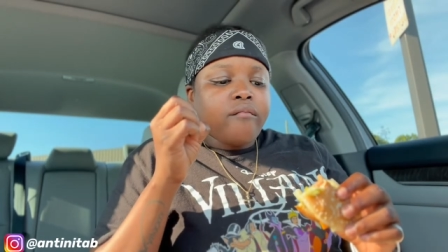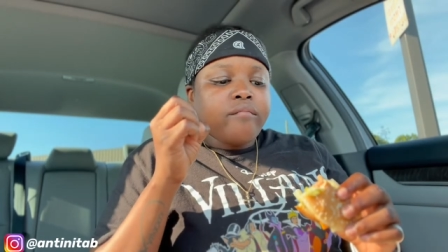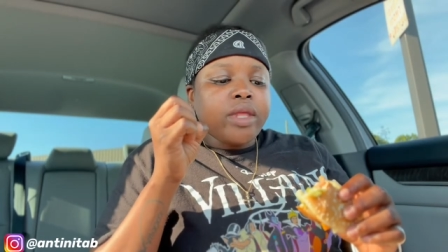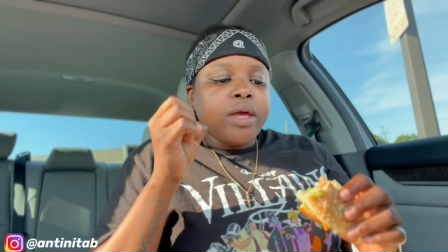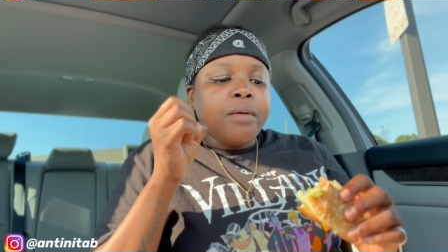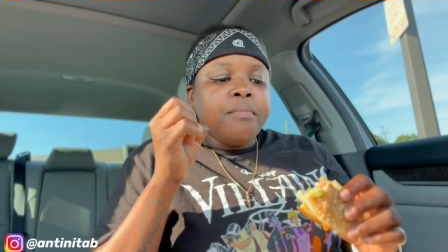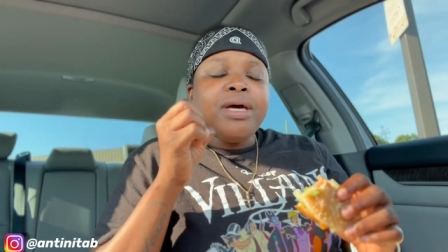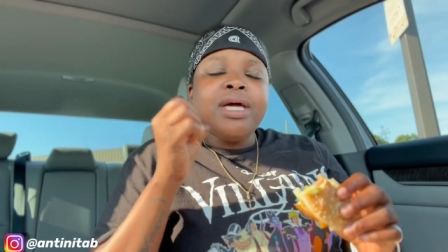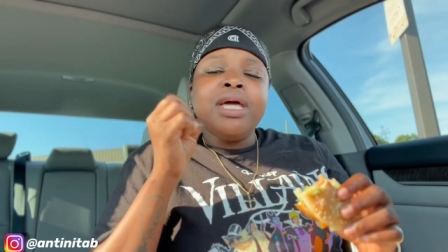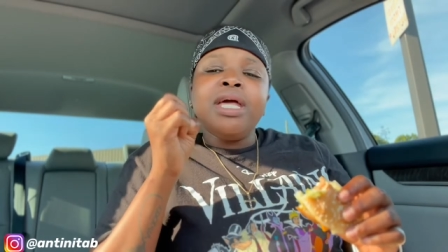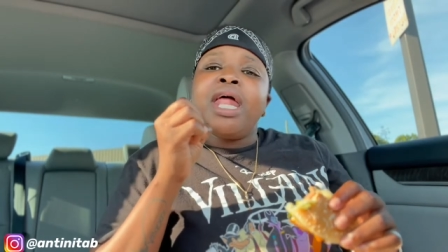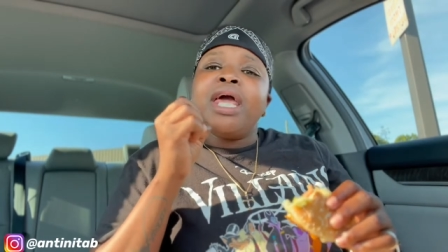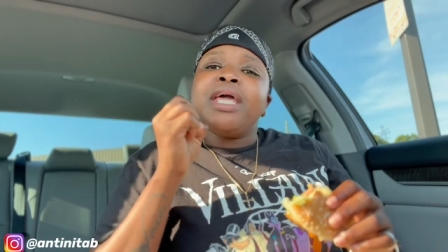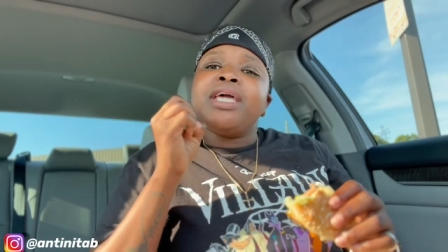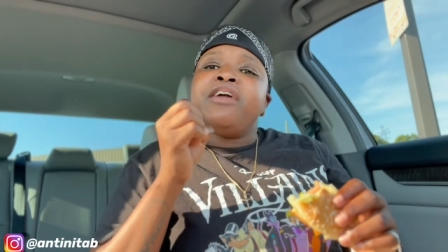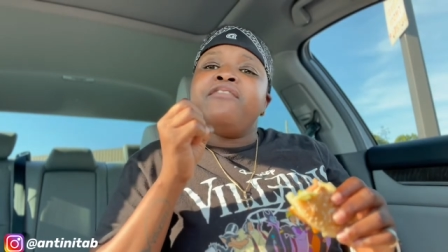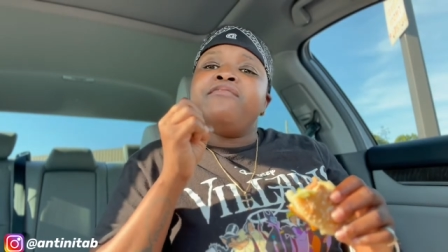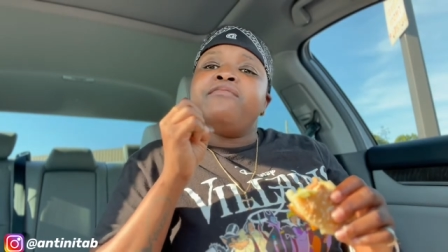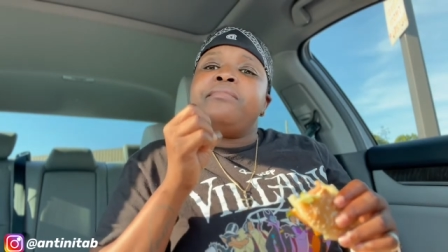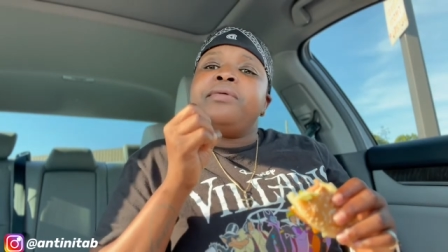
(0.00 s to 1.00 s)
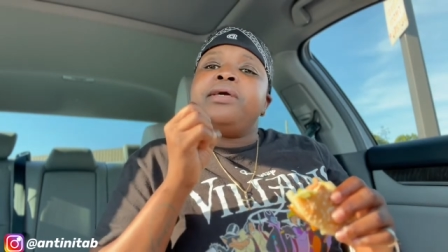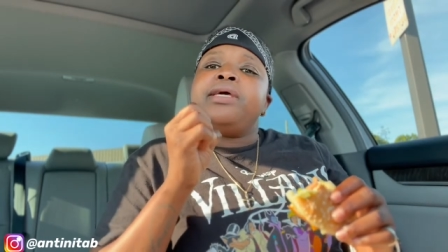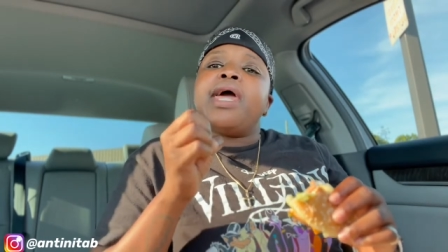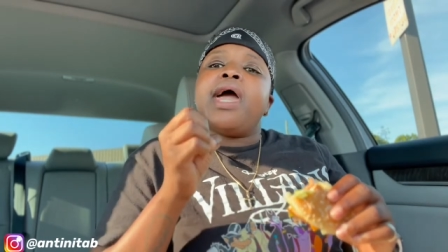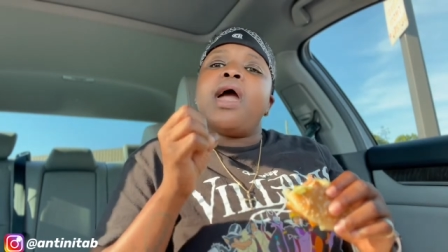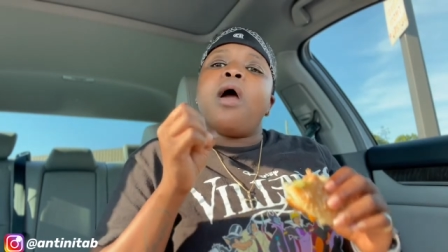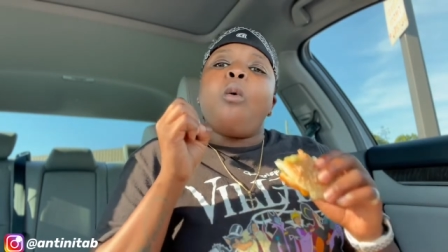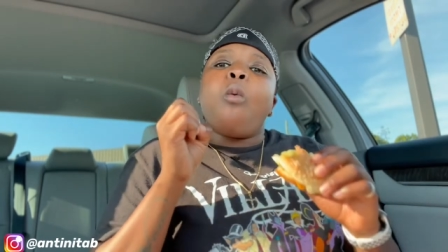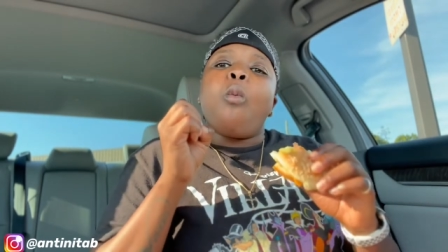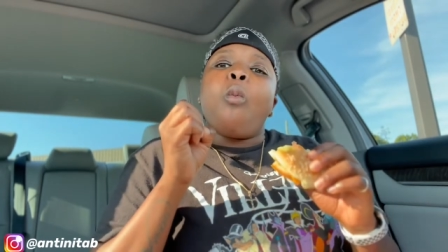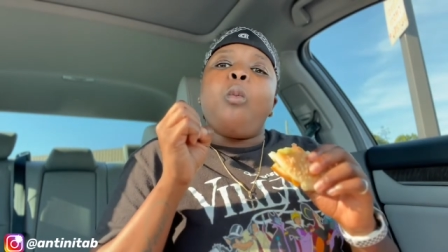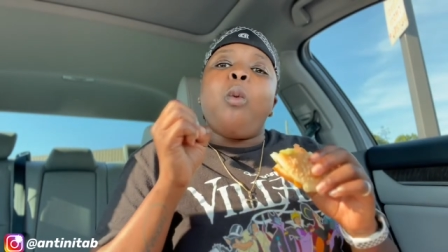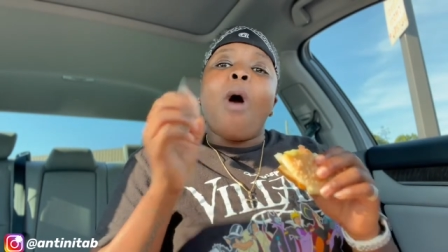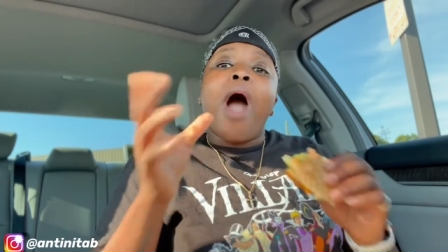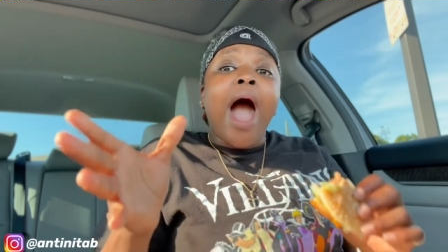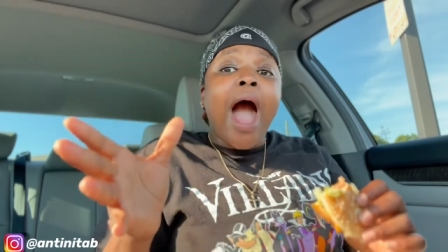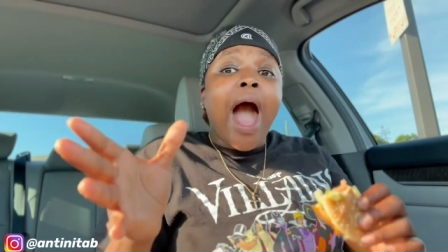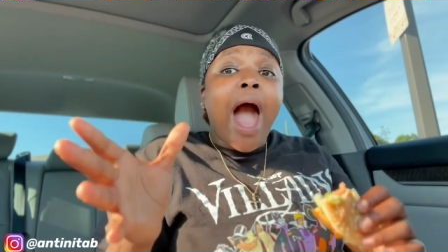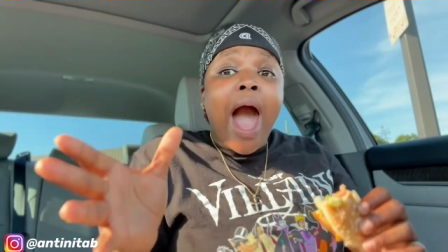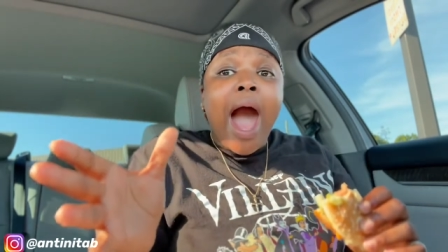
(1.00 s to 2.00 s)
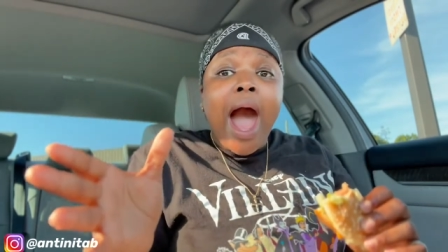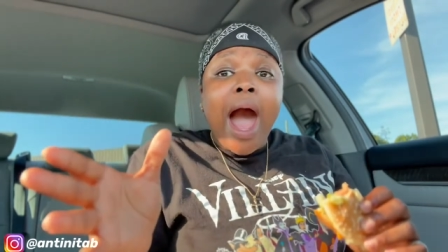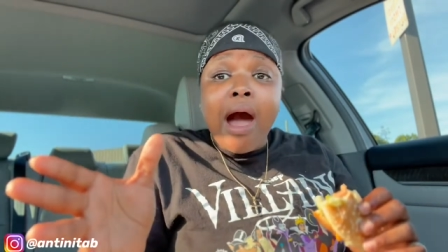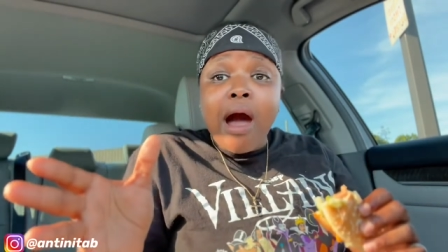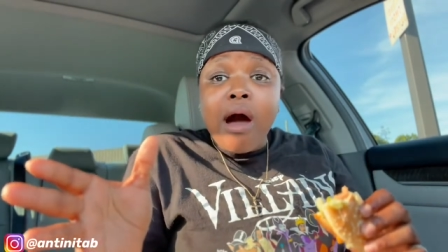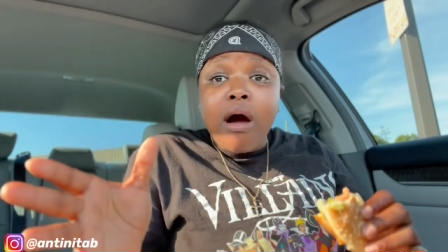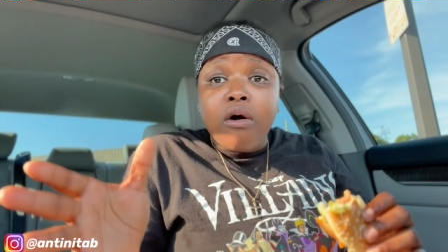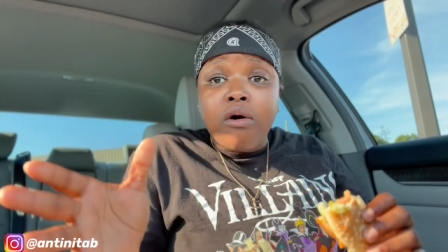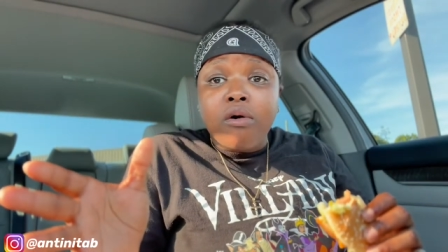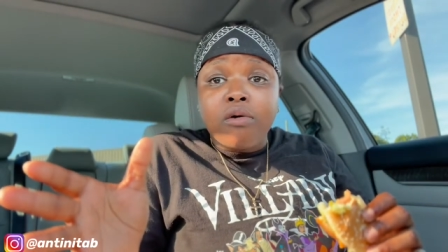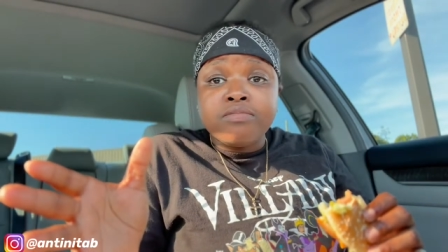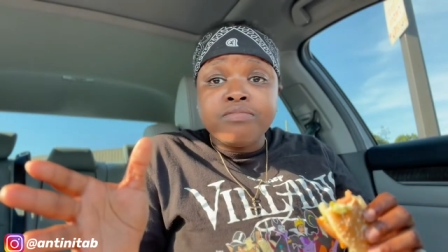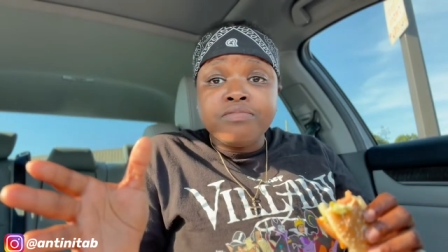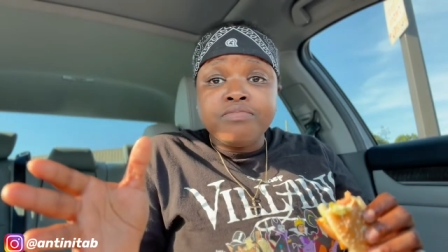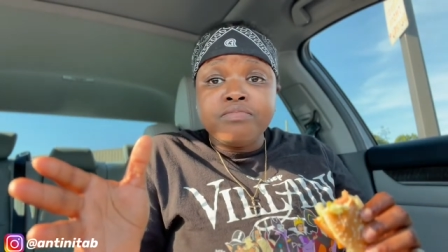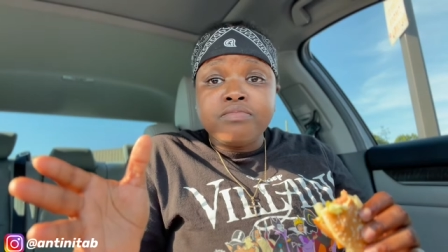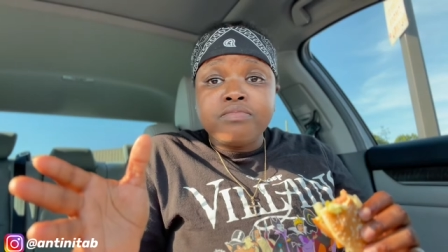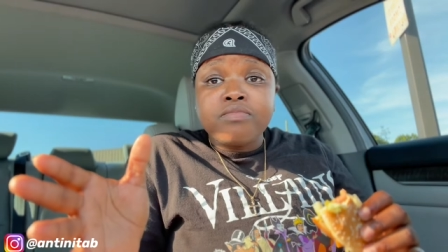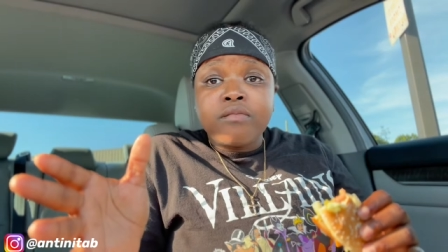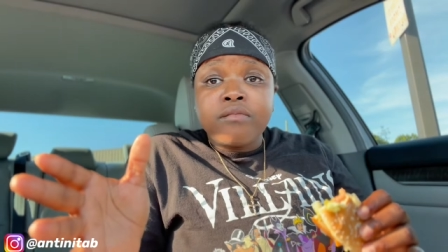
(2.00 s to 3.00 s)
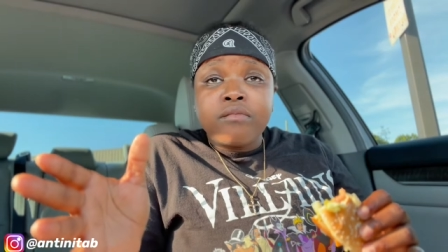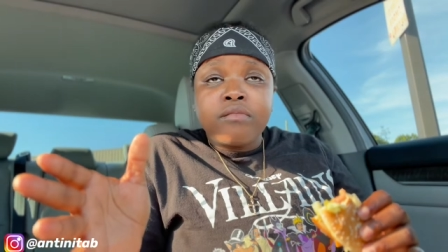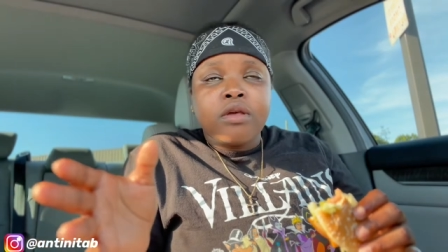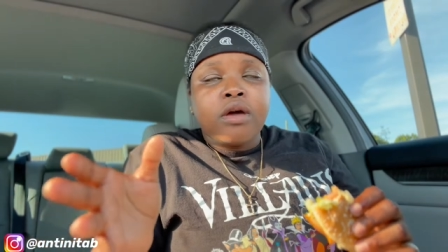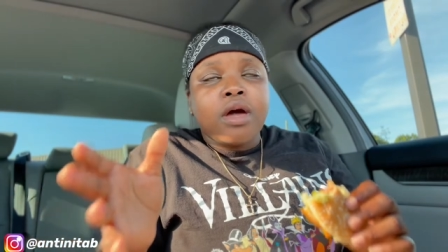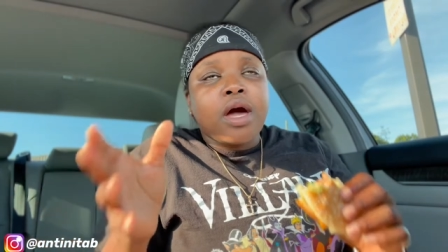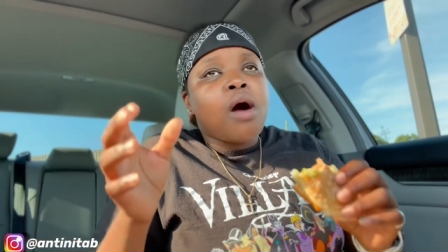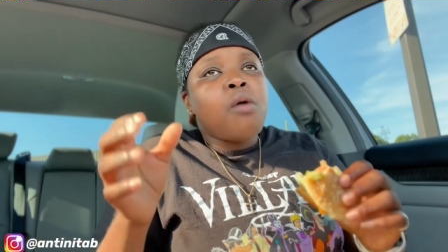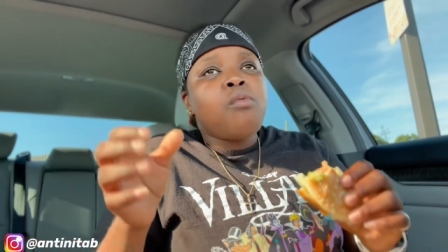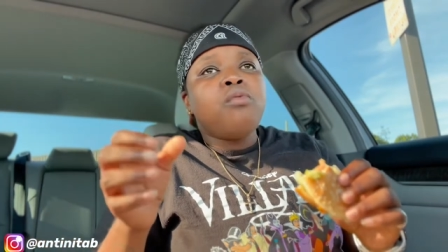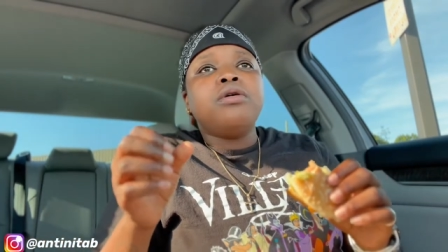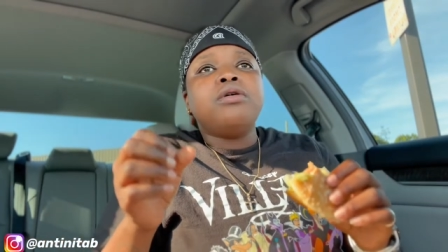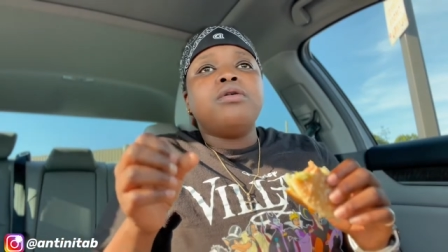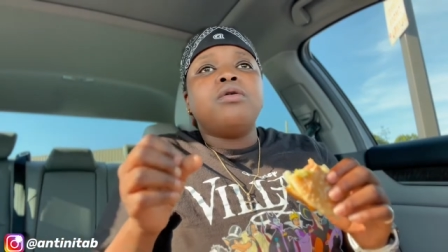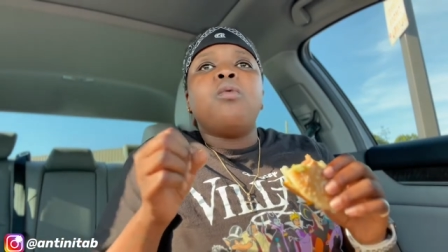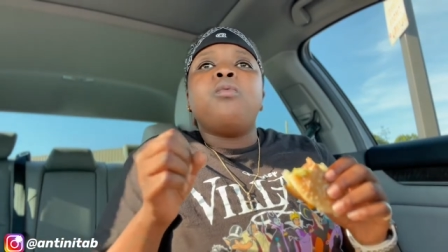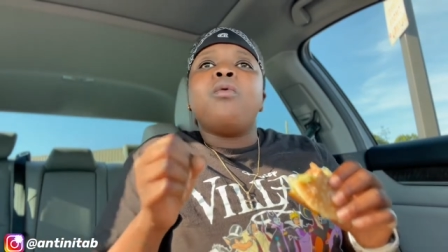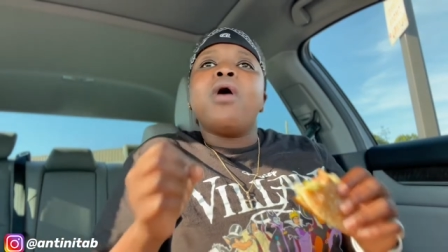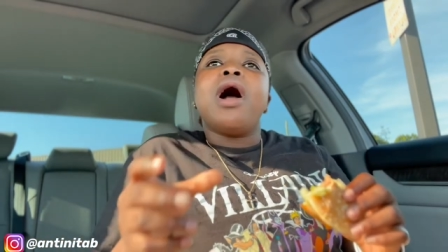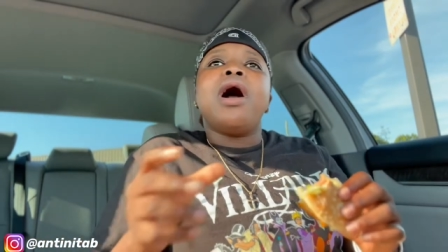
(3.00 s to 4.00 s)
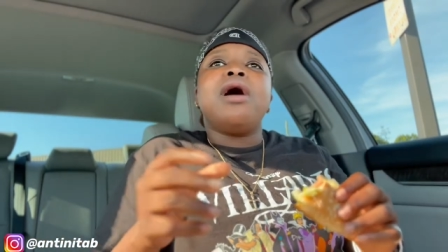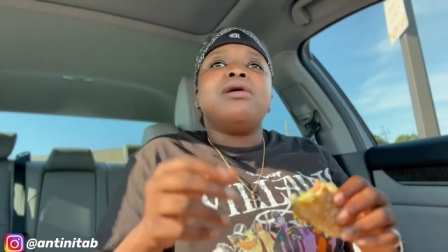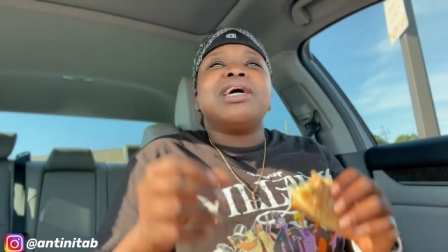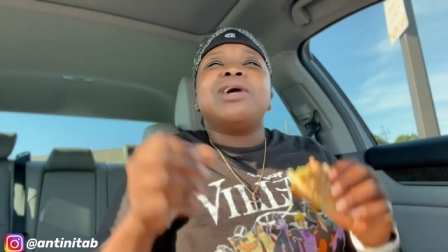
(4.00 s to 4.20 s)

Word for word: But it ain't giving me that wow I want a wow.